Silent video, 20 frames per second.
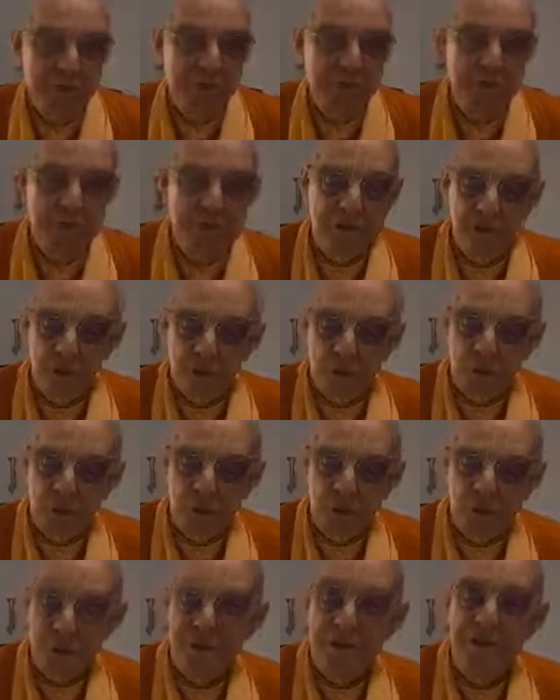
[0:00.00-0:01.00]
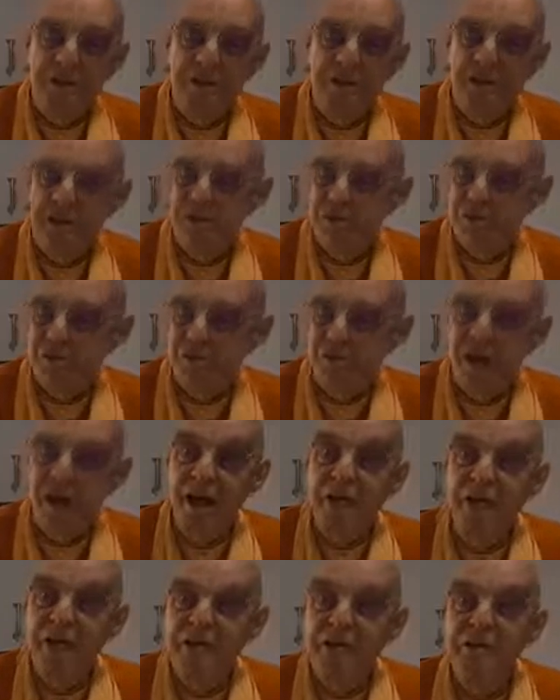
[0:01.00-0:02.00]
and therefore his
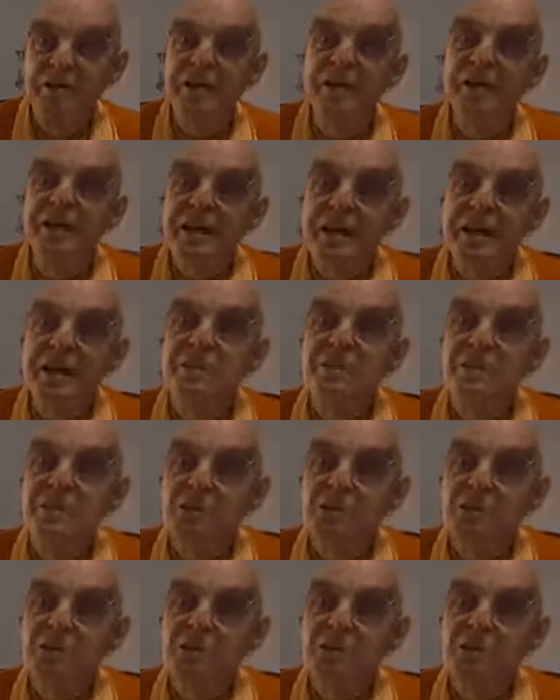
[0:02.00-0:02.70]
life is